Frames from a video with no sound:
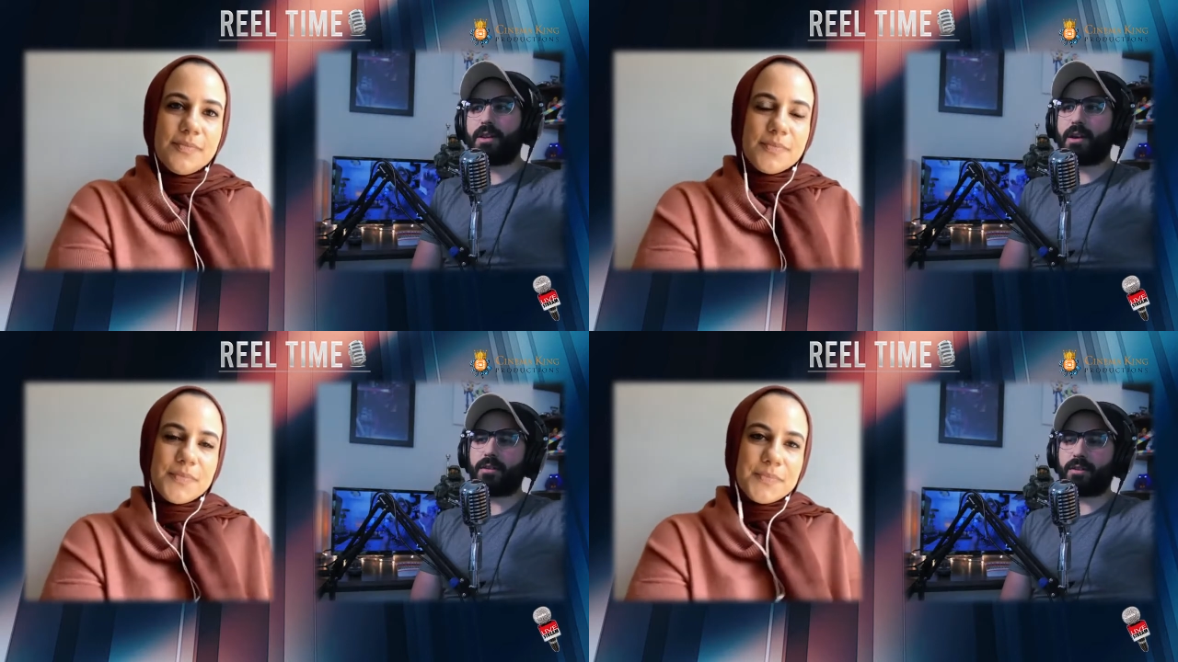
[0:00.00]

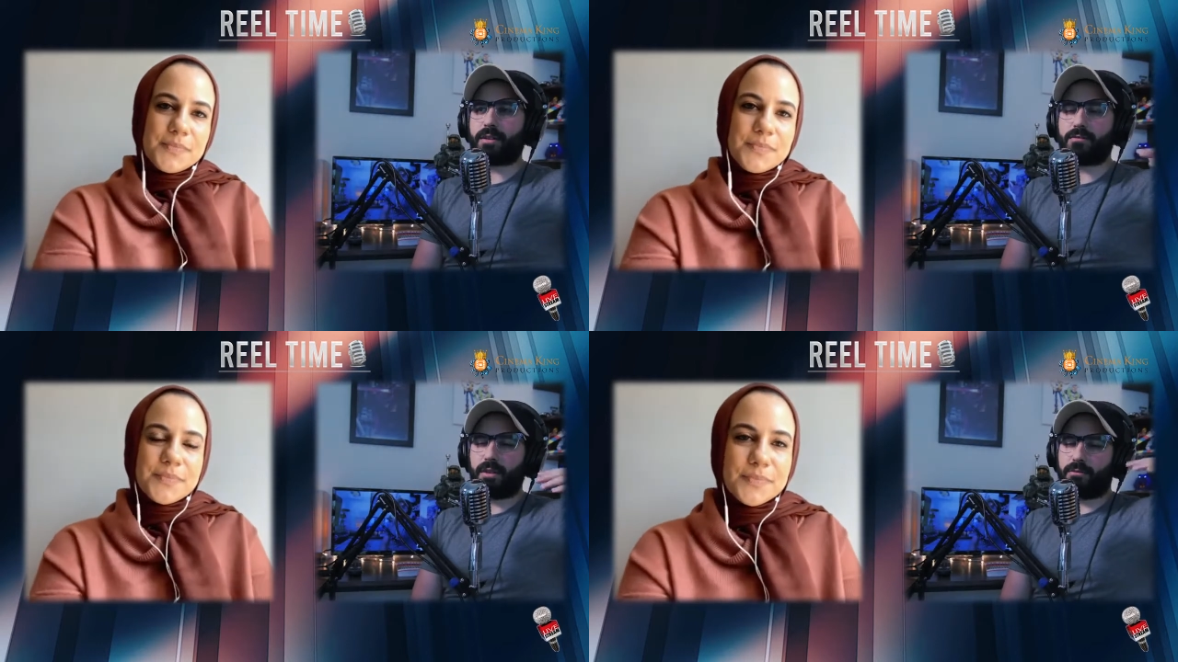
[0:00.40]
Speaker 1: when out of
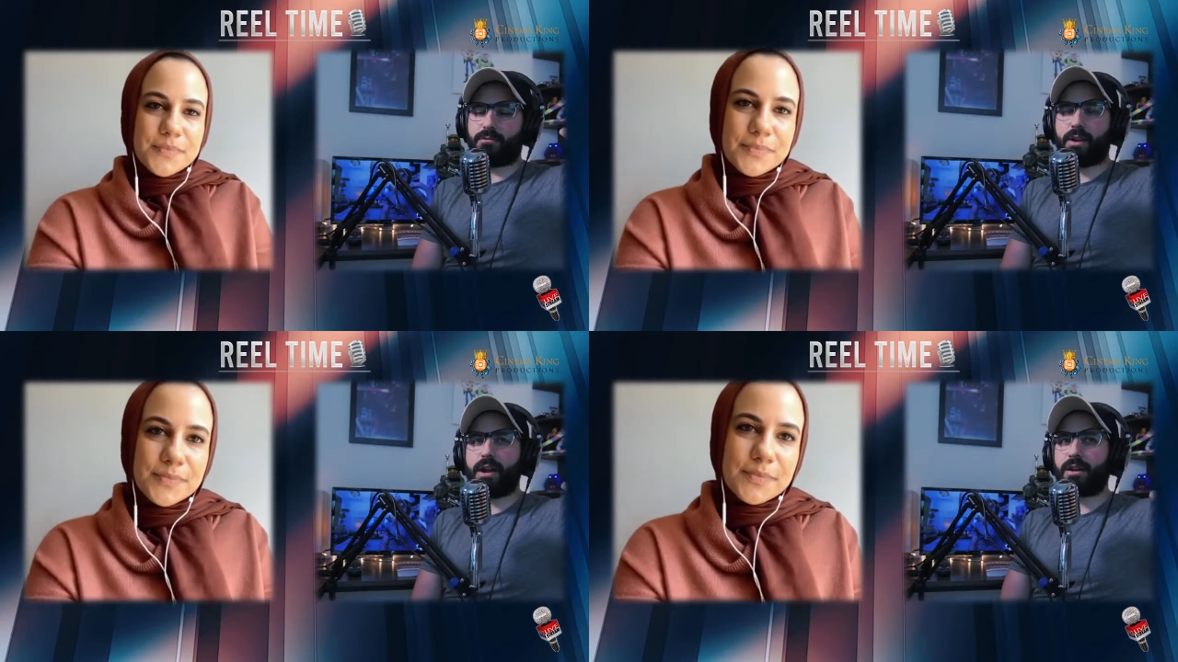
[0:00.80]

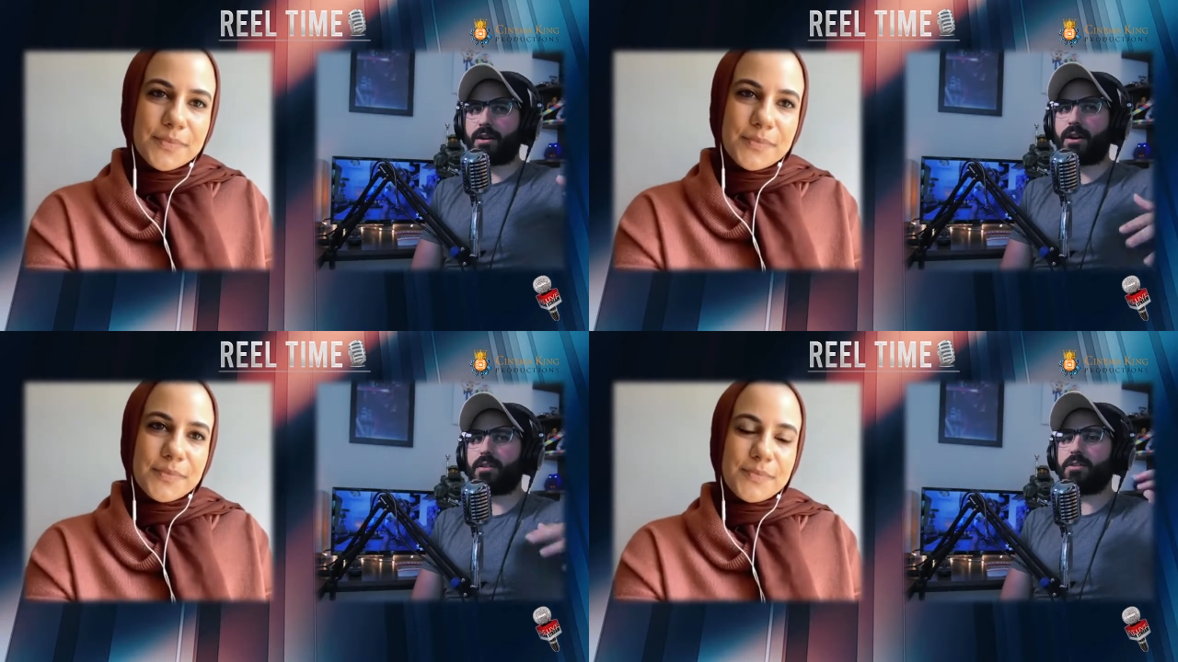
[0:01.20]
right out
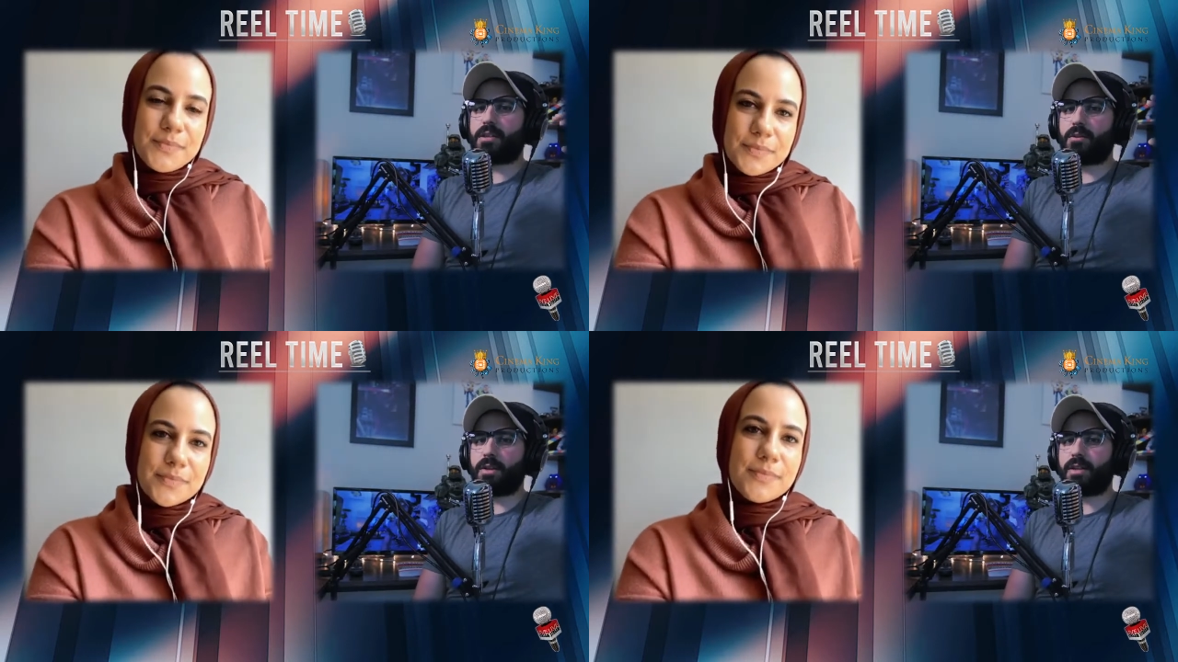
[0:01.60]
of
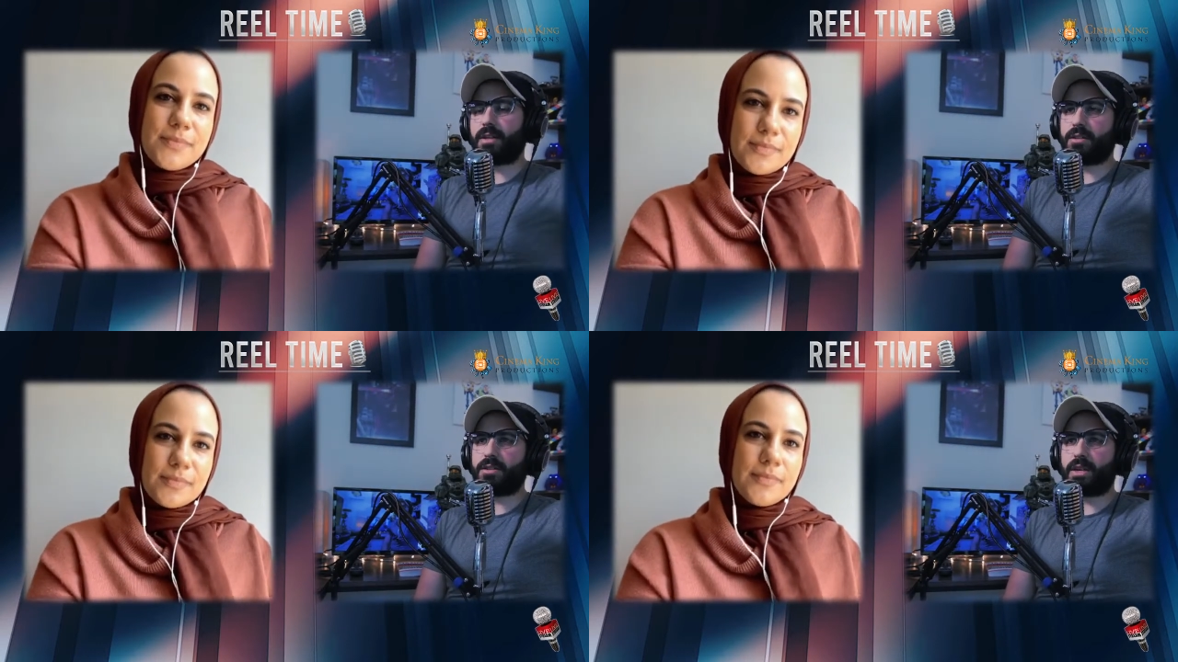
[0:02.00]
college and I want
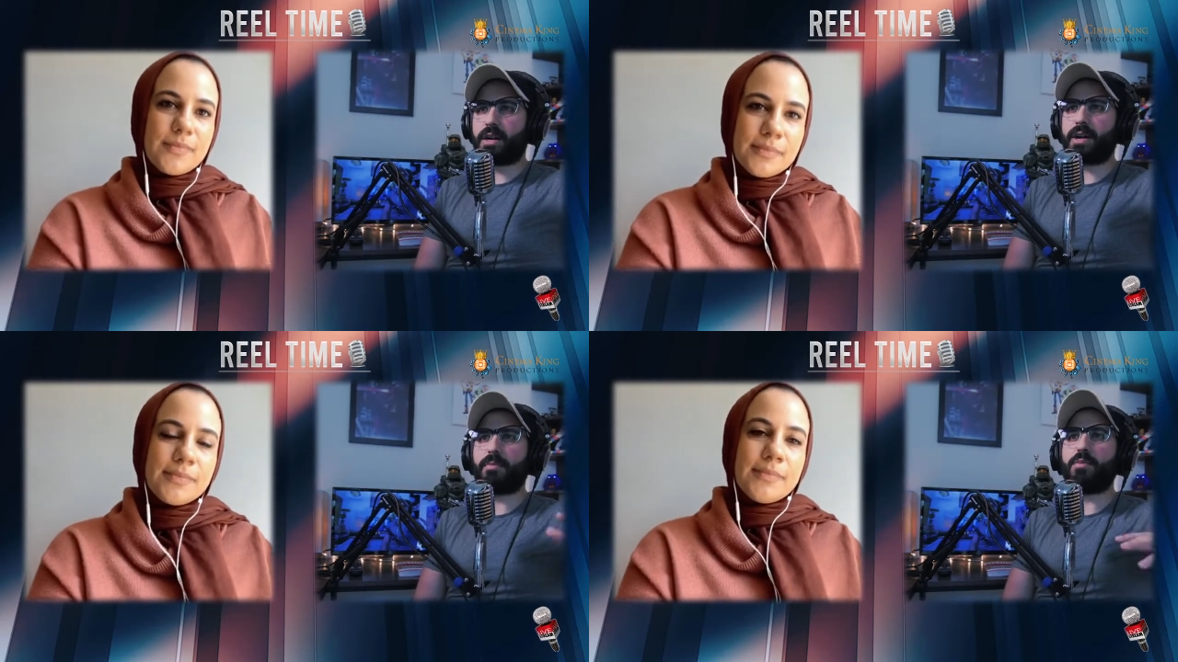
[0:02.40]
to get a
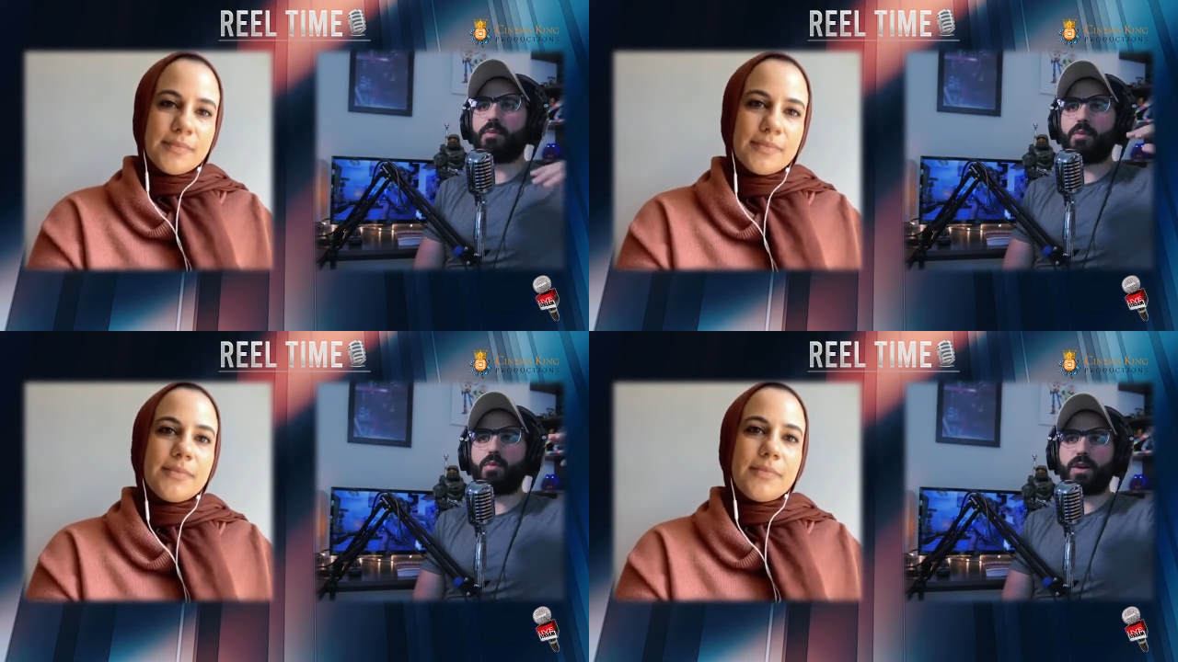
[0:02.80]
job,
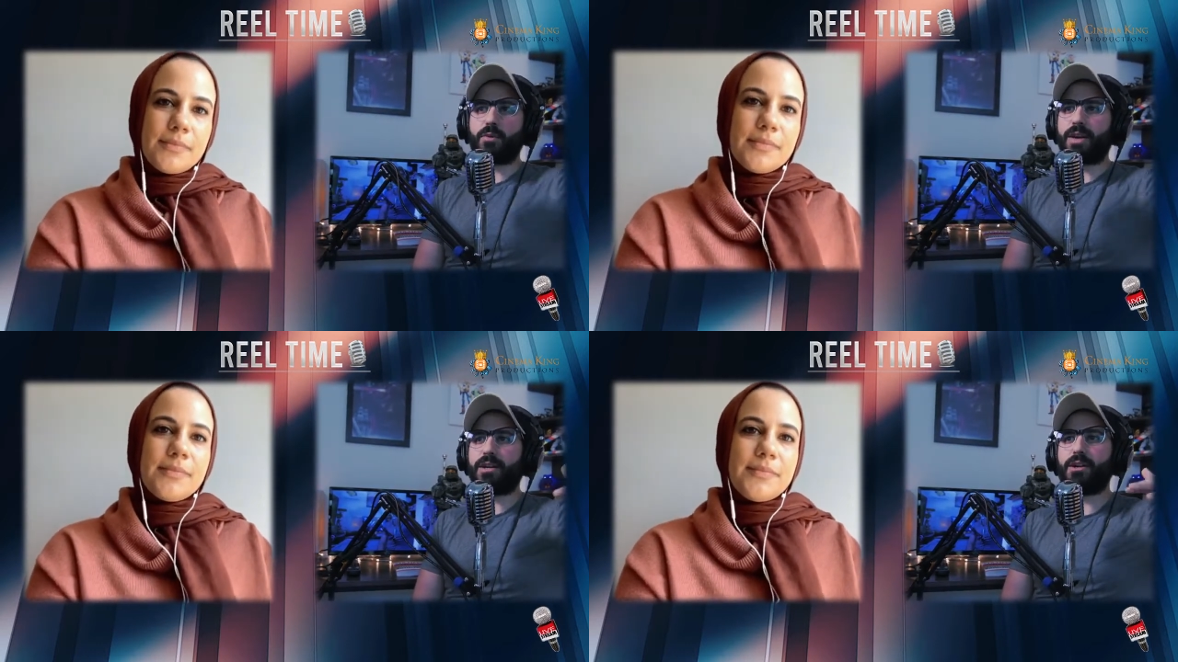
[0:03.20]

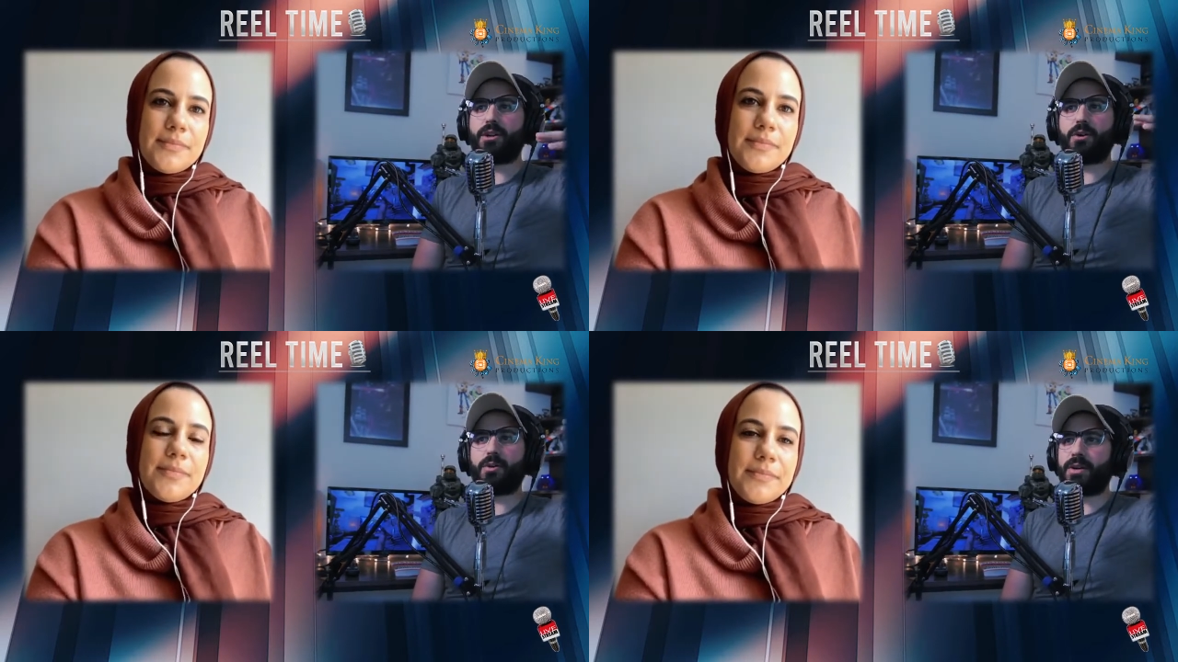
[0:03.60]
where do I
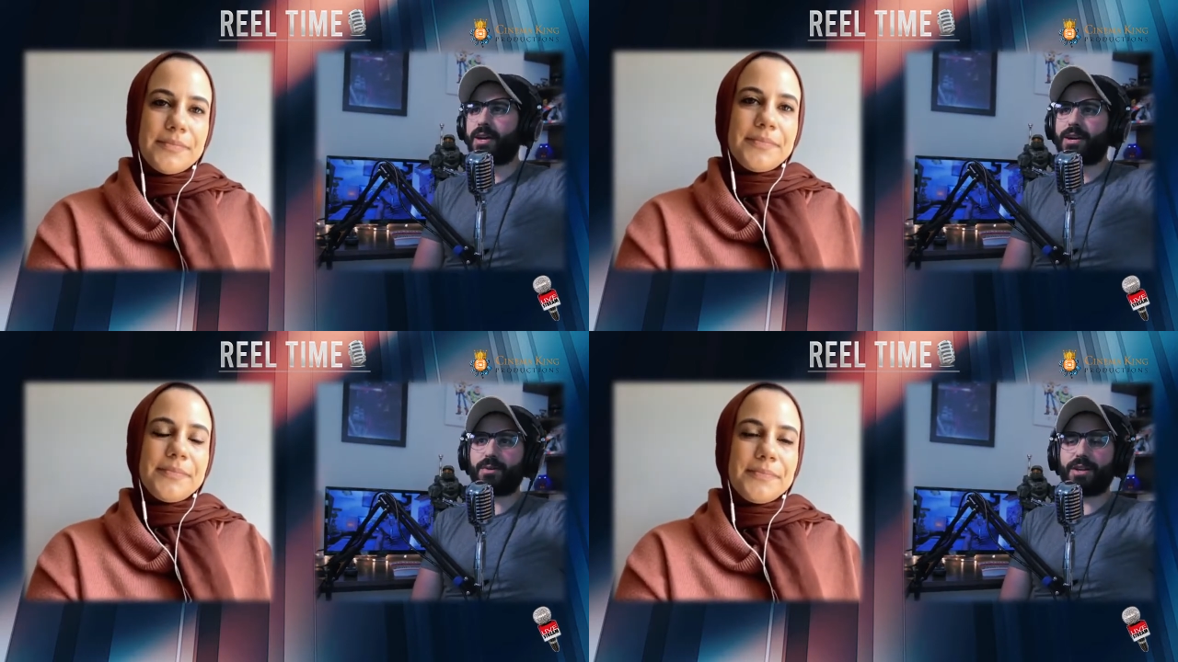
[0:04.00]
go
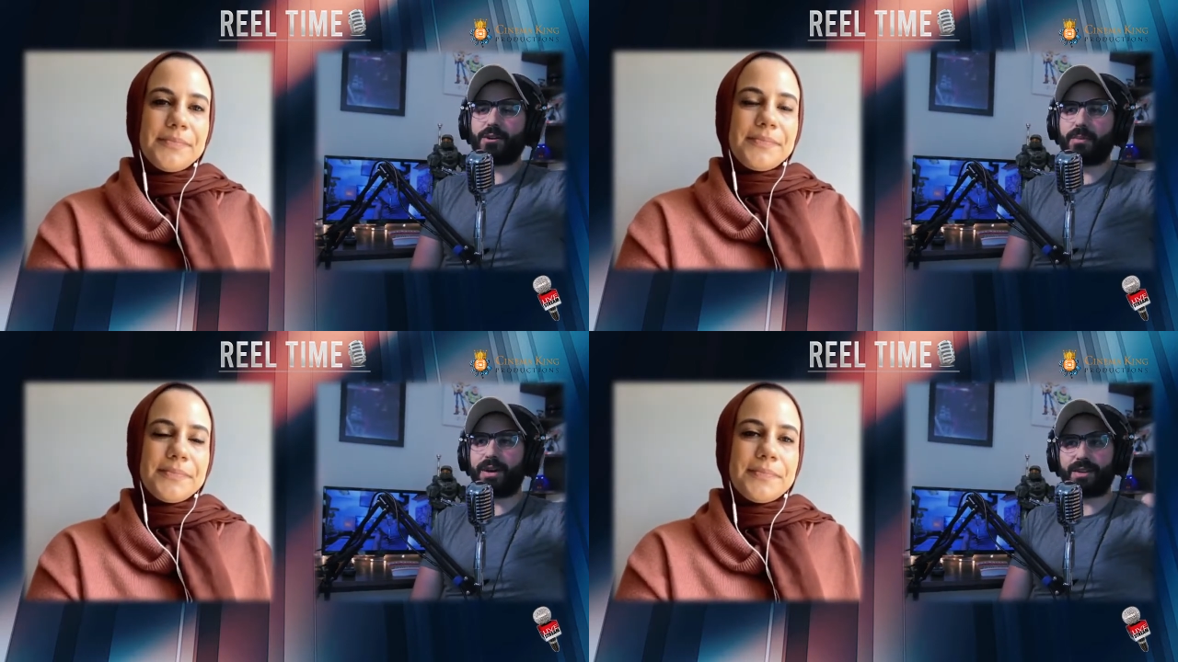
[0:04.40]
and how do I go